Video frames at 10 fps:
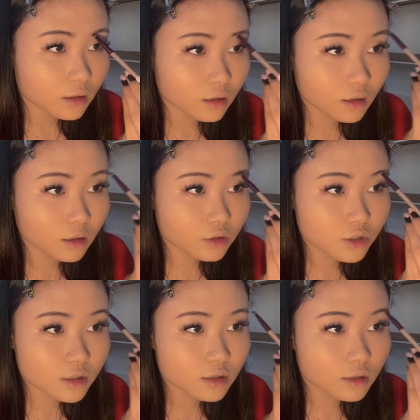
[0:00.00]
And then
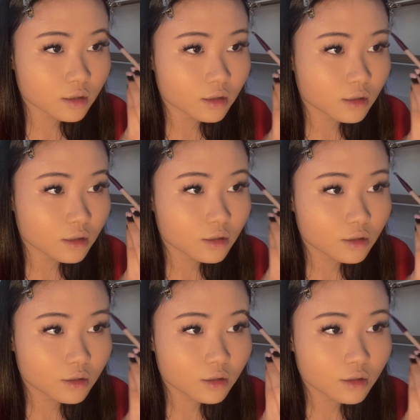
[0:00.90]
just
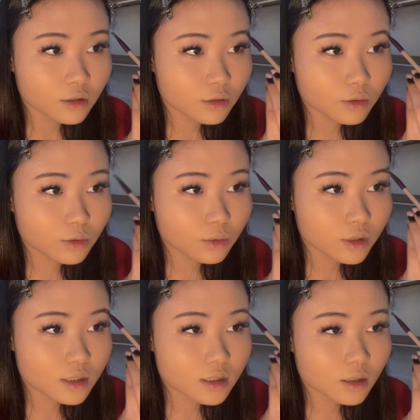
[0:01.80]
do
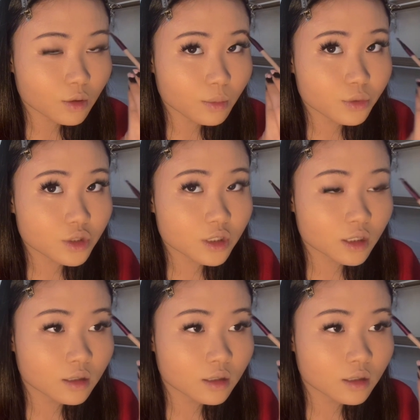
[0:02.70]
this blush.